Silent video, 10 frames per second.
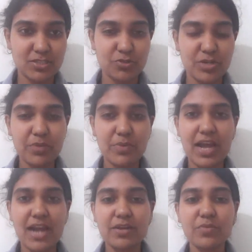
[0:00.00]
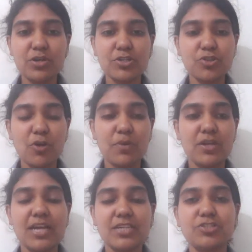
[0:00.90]
So today we had a workshop,
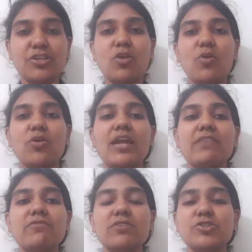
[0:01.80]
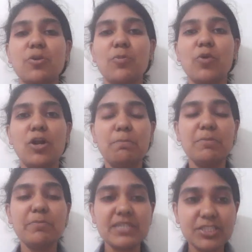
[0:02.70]
a national online workshop called
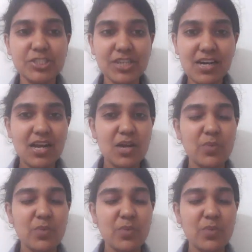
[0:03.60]
Pipatisha,